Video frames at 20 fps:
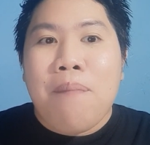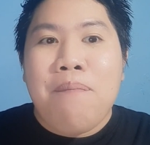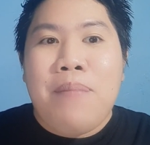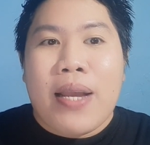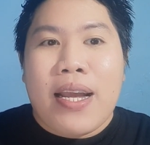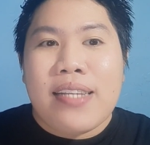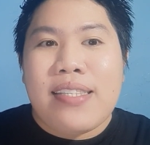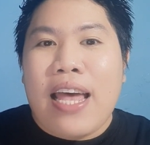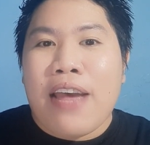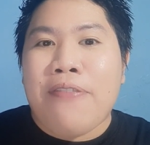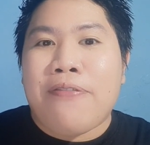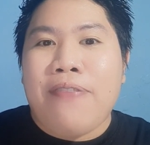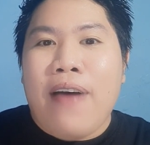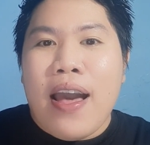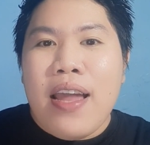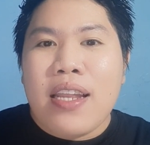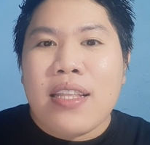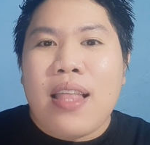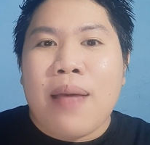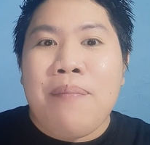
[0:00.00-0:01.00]
because I
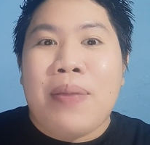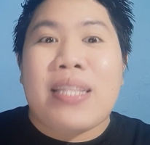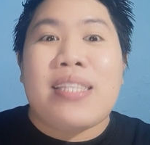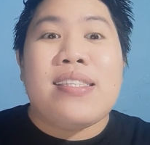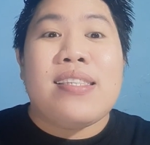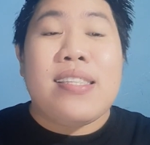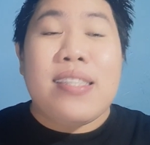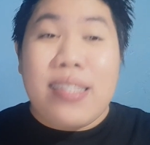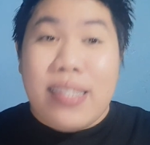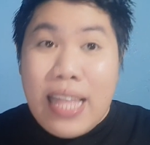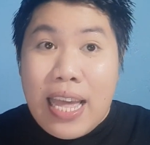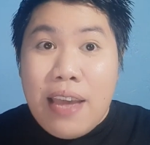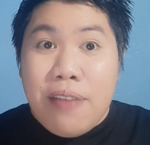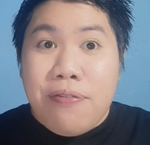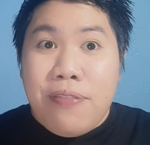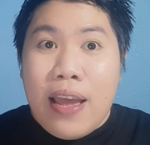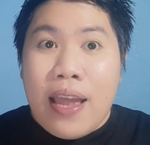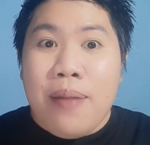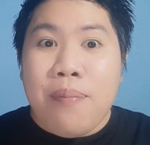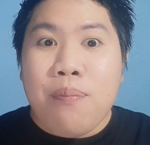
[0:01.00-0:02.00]
find it a bit
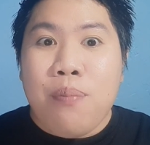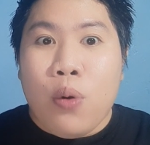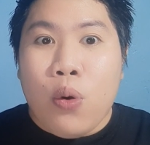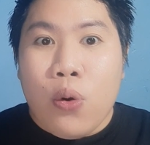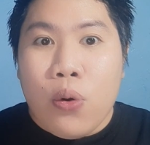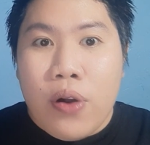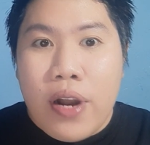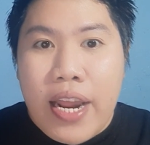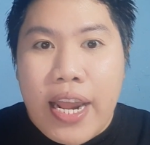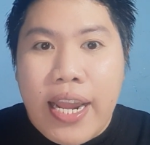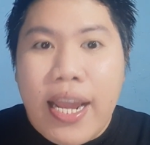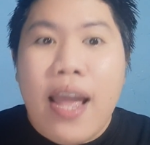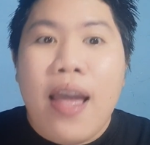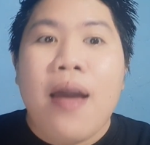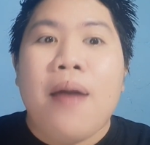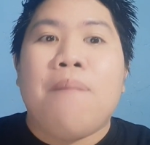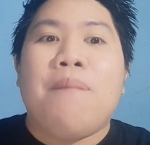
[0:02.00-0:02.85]
stiff and boring,